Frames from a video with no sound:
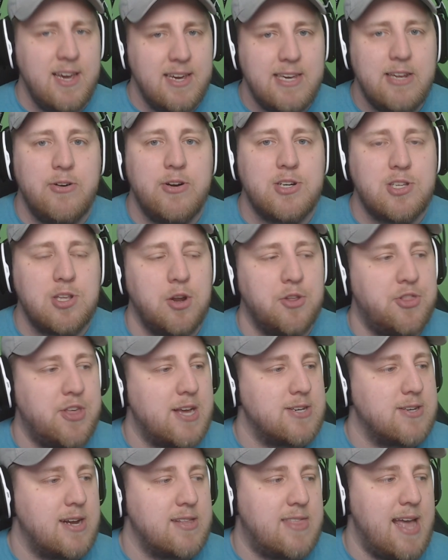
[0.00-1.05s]
Just little
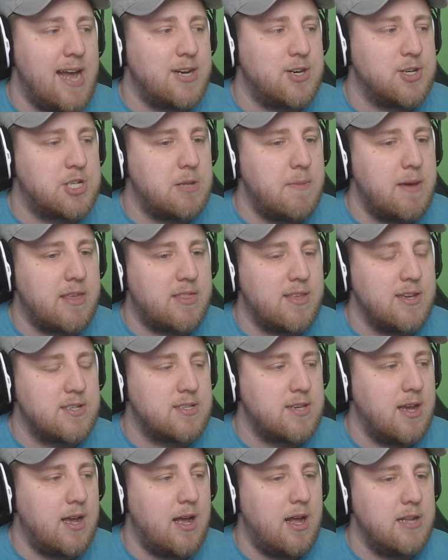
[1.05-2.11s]
things like that, just to make this
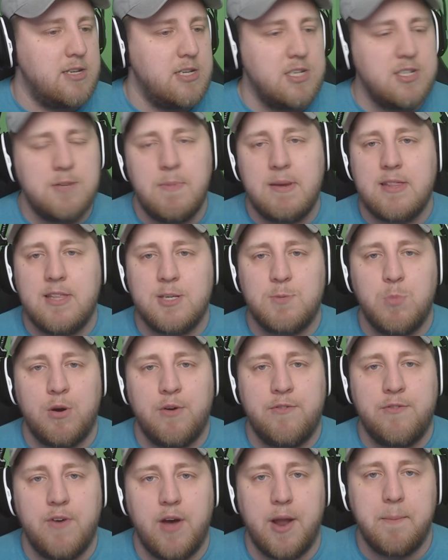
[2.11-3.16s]
more
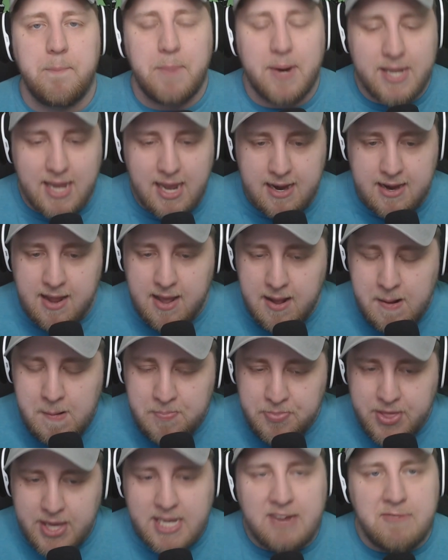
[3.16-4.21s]
fun. But again,
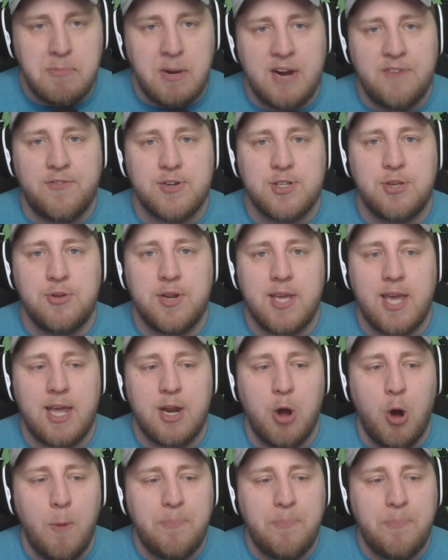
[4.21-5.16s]
thank you everybody for tuning in. Hope